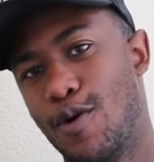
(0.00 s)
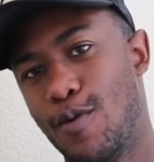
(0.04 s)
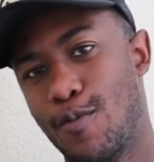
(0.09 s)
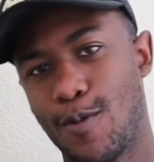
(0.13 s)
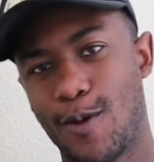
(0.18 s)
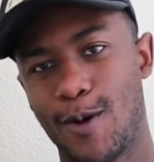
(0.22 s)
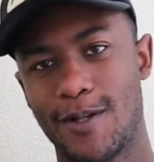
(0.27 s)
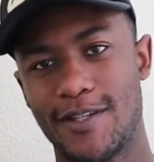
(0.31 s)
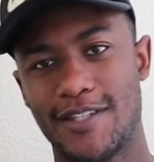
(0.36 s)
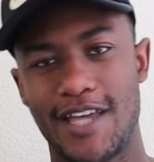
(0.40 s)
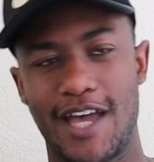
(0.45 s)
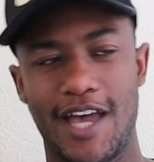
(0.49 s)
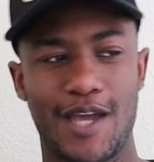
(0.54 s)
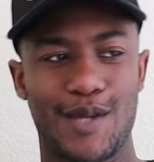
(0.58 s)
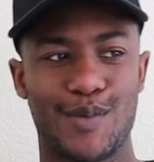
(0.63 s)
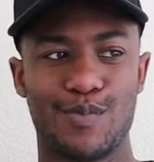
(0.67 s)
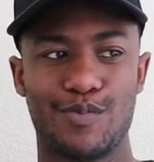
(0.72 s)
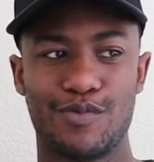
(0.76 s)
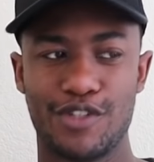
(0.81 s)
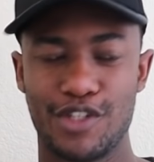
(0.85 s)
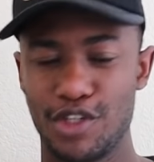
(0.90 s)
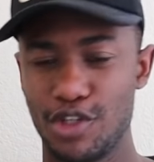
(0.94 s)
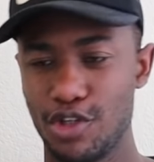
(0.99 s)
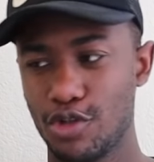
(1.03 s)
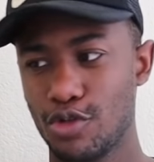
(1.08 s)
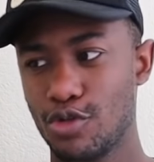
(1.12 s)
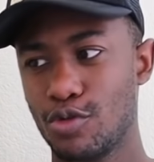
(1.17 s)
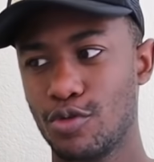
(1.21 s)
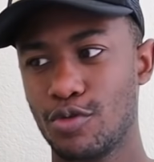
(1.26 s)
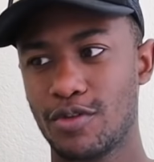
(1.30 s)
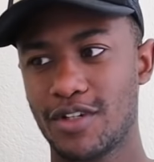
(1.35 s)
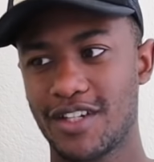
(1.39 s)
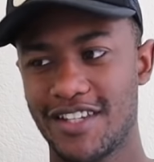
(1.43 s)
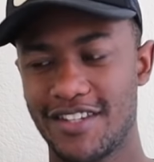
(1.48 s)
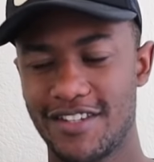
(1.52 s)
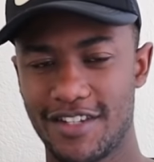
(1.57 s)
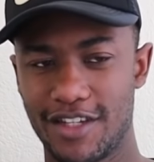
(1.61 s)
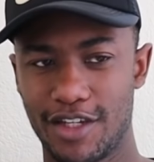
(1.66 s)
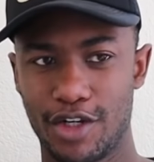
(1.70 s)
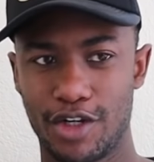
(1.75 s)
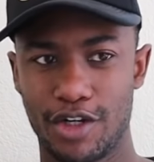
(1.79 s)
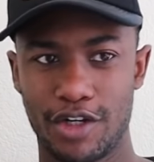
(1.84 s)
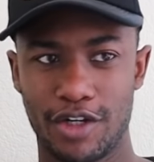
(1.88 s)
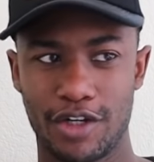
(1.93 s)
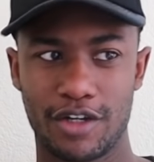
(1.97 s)
one more time. Do you
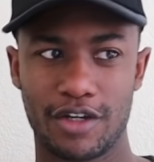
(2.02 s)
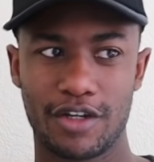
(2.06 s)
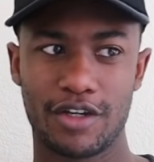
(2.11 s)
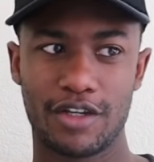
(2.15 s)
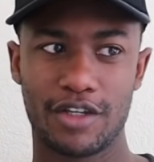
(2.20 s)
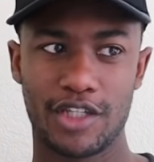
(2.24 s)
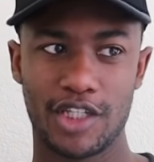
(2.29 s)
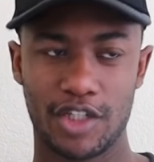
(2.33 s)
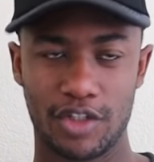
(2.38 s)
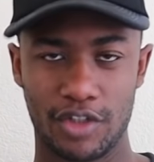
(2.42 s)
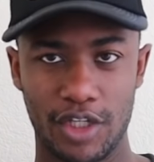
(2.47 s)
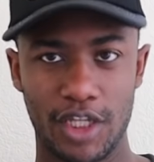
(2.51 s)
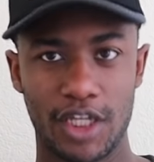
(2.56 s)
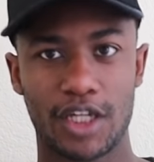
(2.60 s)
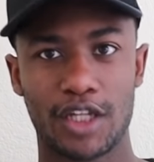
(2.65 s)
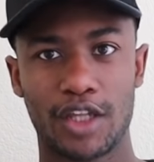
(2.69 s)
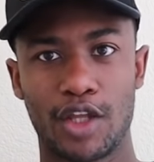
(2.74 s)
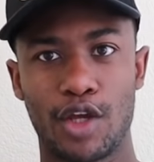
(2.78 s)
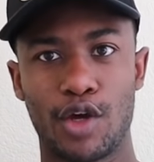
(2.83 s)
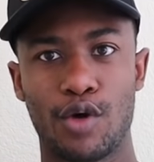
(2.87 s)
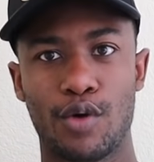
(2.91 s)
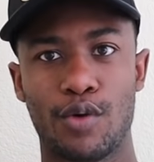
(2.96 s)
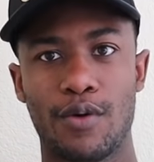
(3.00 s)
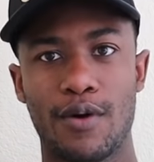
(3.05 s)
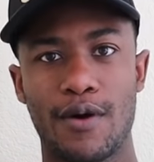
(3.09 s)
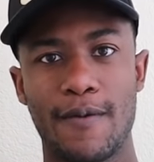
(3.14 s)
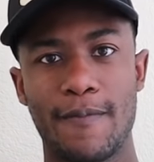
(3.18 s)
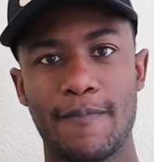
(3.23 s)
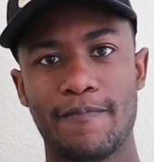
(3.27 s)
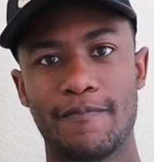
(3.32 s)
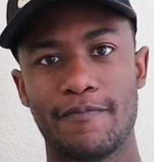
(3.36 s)
consider Uniqlo